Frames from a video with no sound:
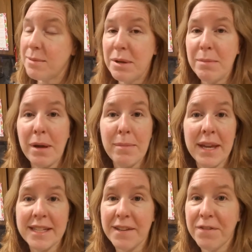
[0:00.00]
Somebody
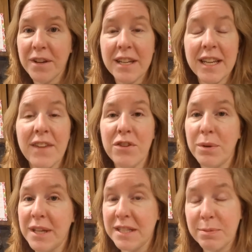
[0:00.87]
might make it different and
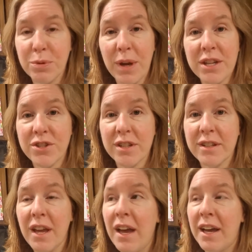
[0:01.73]
give you an
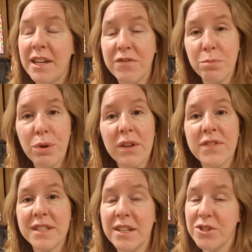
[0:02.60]
inspiration, different
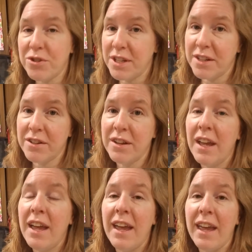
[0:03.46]
breakfast, lunch, or
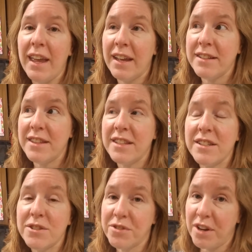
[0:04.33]
dinner. And
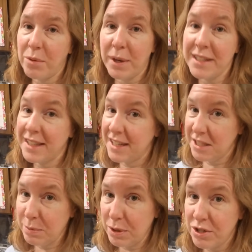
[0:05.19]
this is a great way to
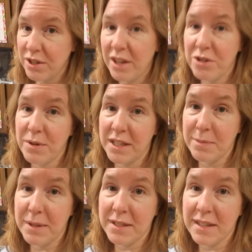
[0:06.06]
get inspiration and new
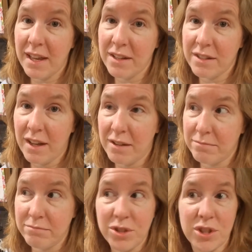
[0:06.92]
recipes and
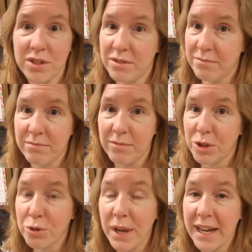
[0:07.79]
um, just
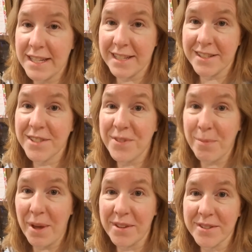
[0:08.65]
great ideas
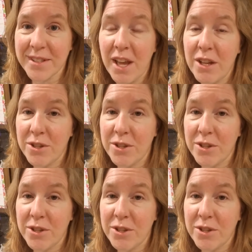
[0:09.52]
from others.